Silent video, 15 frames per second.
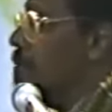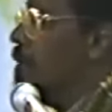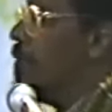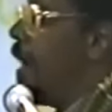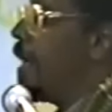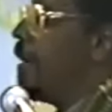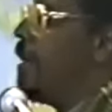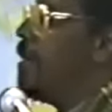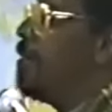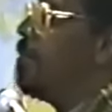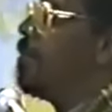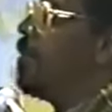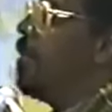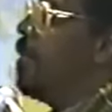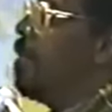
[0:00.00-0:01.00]
We've had
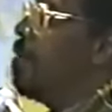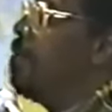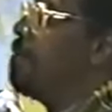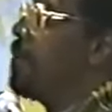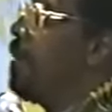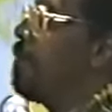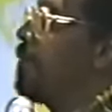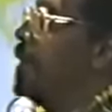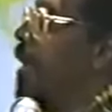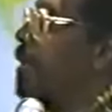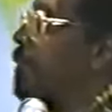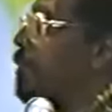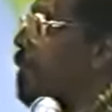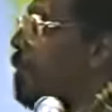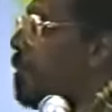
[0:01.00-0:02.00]
leaders who
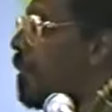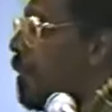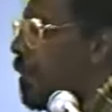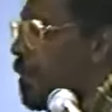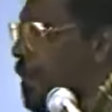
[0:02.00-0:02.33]
protested